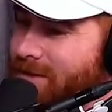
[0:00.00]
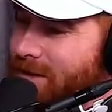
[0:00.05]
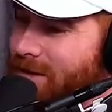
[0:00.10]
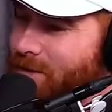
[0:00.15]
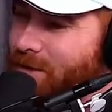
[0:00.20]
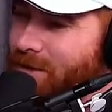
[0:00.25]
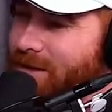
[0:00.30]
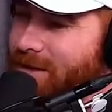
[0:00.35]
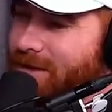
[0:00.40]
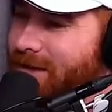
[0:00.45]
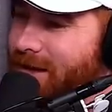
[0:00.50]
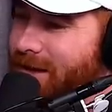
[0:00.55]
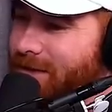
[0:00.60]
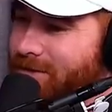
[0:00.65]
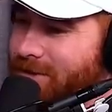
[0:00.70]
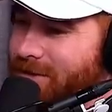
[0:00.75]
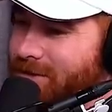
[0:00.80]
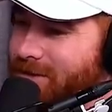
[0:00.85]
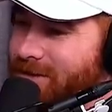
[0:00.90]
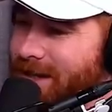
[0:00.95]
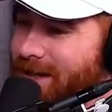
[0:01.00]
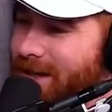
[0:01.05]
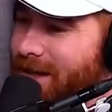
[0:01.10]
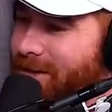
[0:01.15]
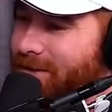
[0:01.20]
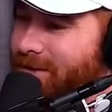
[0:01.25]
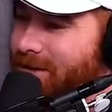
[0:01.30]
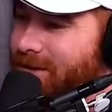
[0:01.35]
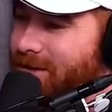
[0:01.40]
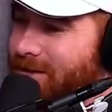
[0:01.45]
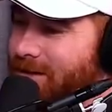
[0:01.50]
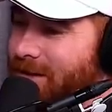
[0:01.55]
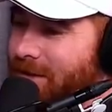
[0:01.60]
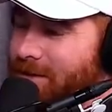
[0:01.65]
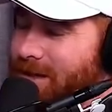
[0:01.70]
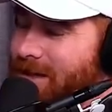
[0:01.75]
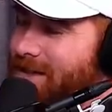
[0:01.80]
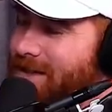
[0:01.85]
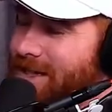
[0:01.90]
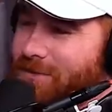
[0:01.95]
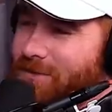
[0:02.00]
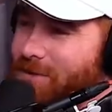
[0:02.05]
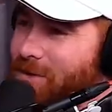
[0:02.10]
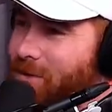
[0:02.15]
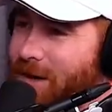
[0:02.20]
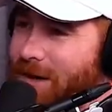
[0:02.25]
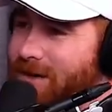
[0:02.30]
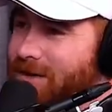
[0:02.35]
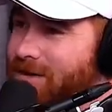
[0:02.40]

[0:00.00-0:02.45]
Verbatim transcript: simple and tough to say no to. I mean, it's everywhere.